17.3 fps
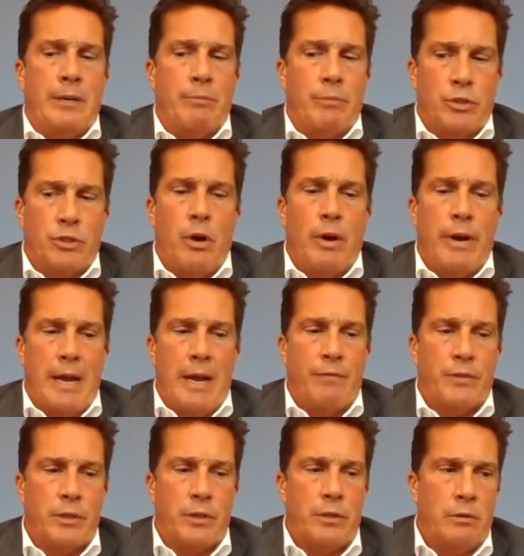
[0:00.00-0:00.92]
sought
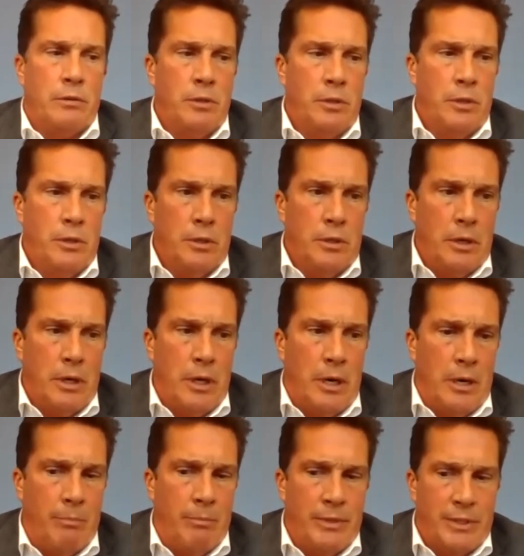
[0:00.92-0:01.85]
after
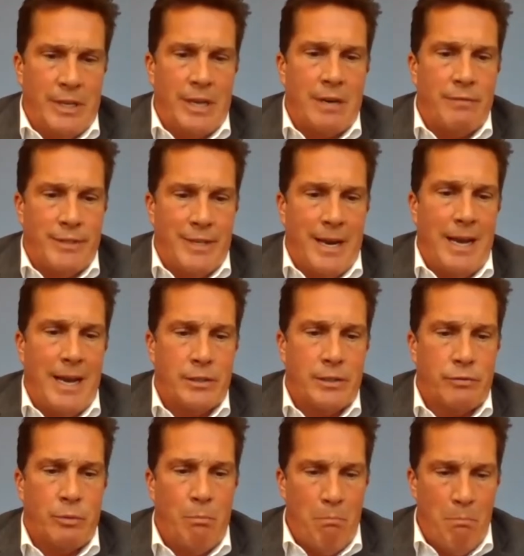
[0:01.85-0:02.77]
set of
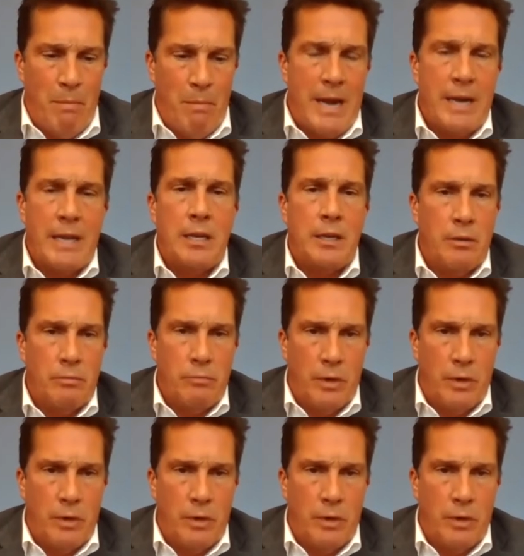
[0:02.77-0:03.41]
tests for many